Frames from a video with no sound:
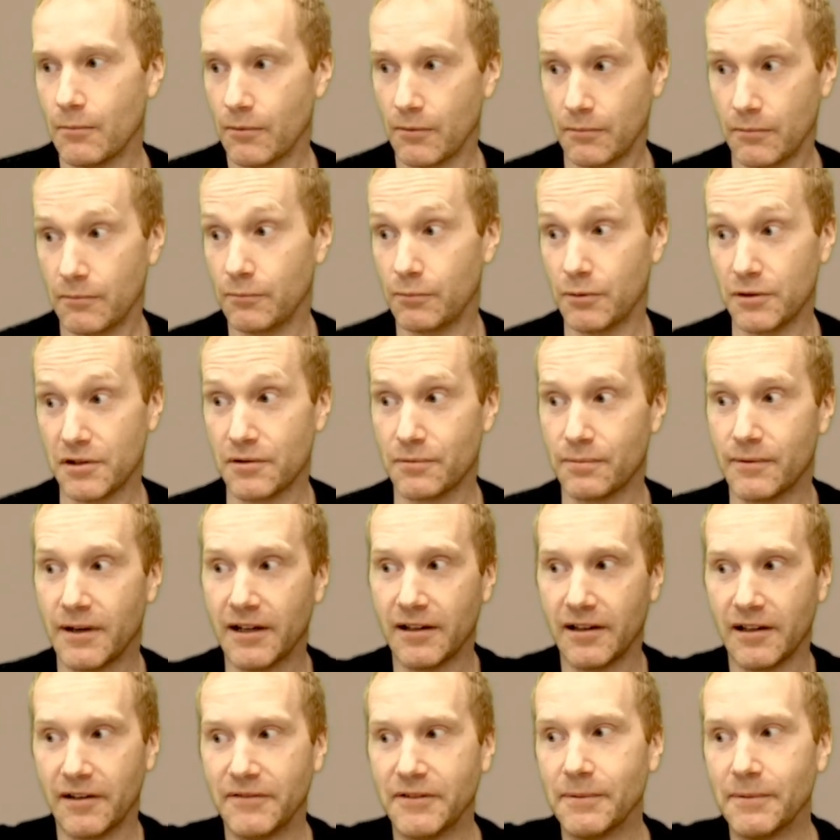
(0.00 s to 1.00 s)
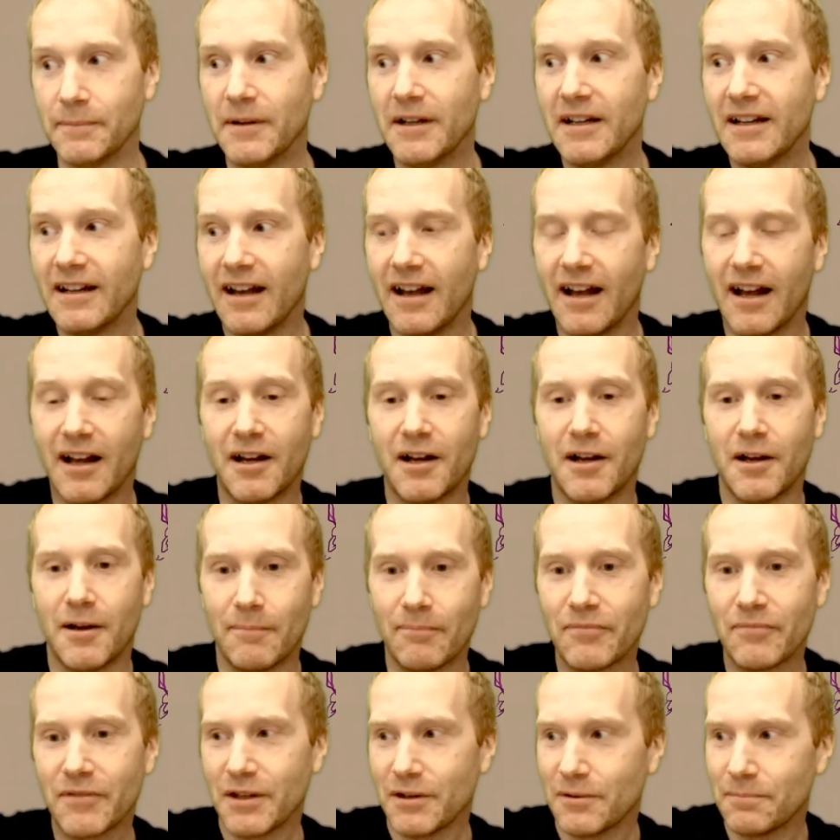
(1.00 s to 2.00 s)
Which is why I love them.
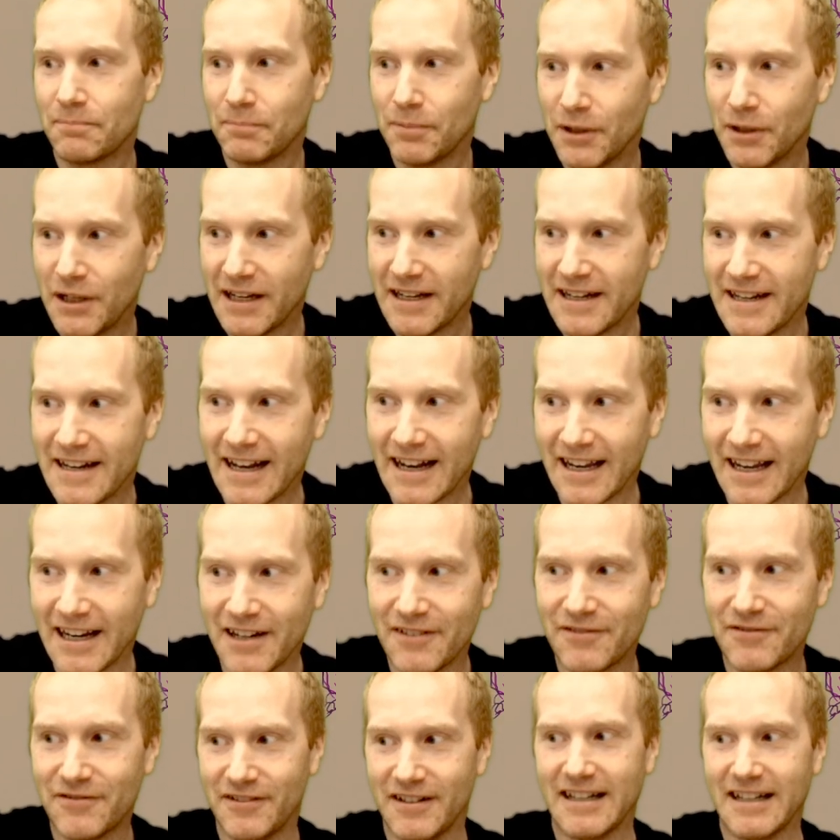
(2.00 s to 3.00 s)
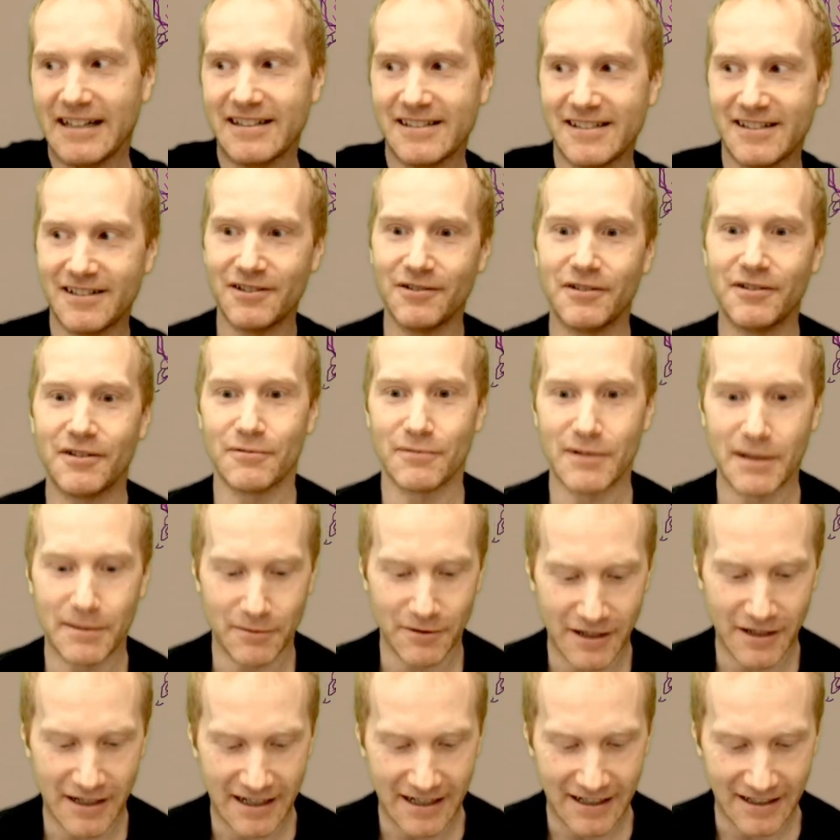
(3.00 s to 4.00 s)
You put a knife next to the
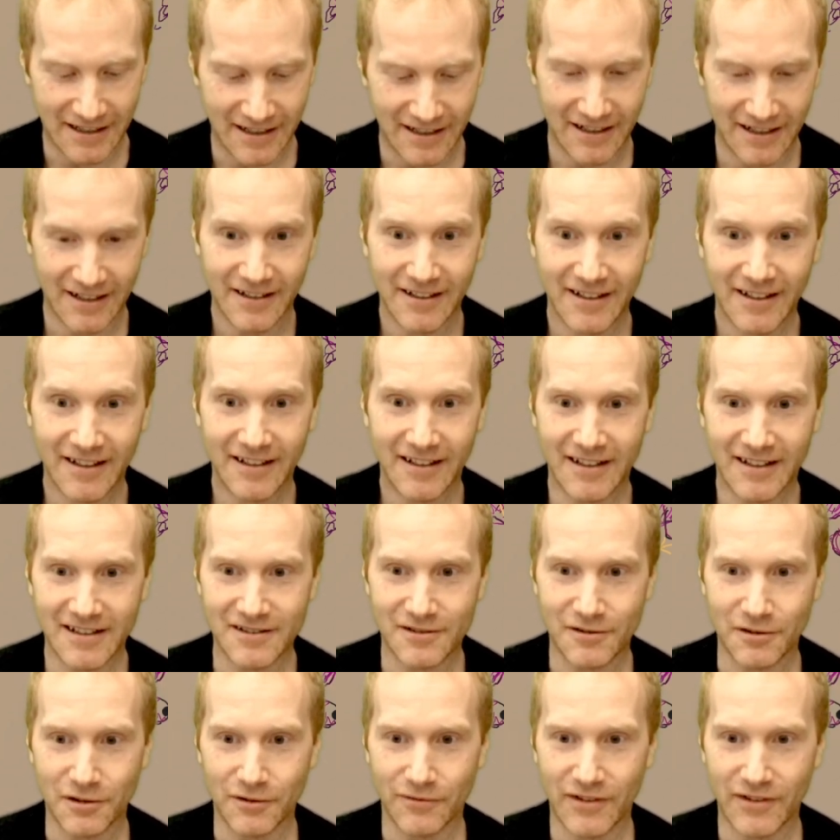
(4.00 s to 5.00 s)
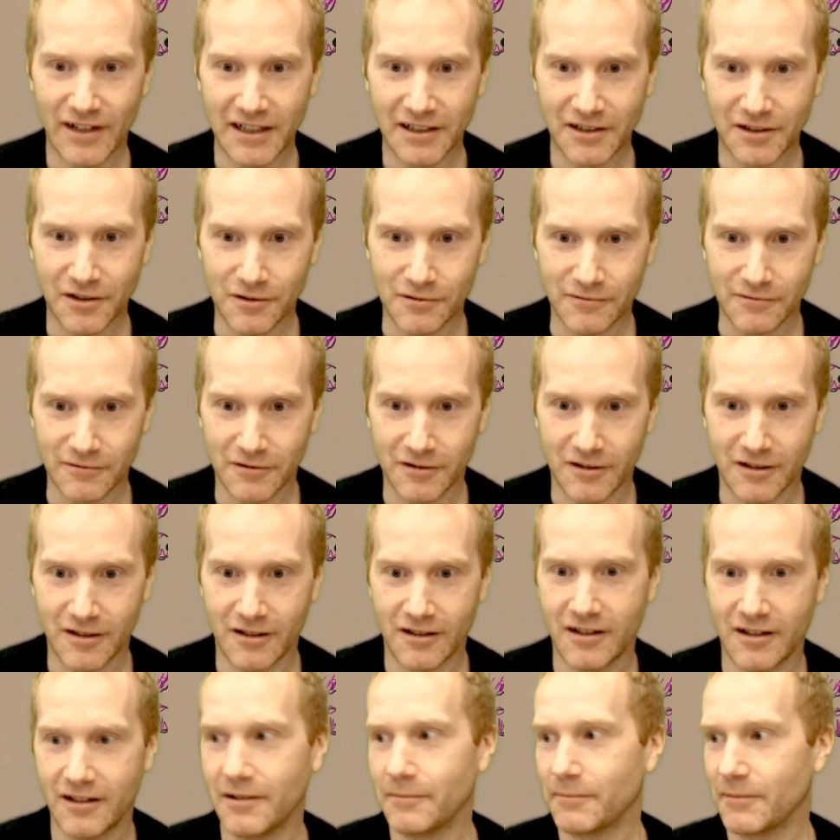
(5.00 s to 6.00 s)
rubber hand and sort of like go,
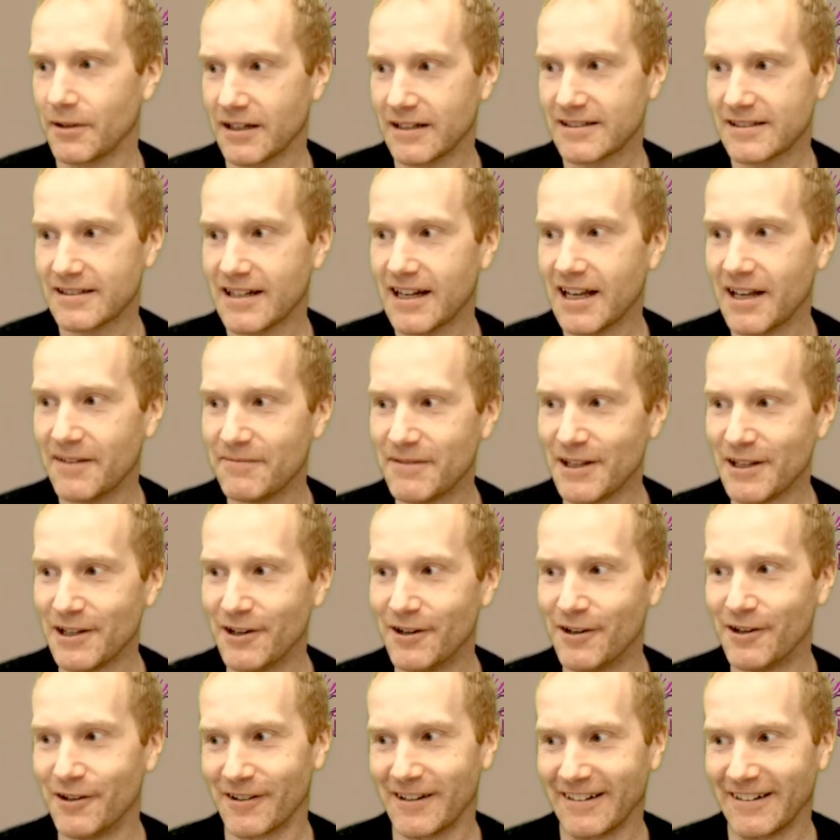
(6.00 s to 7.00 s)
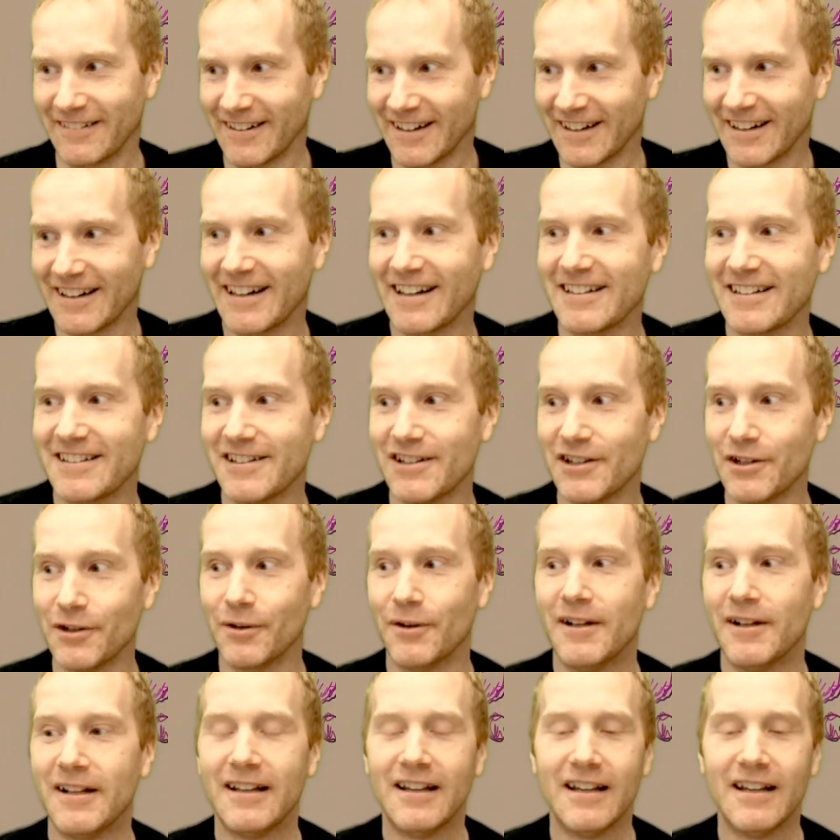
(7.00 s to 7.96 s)
I'm gonna stab you or I'm gonna cut you.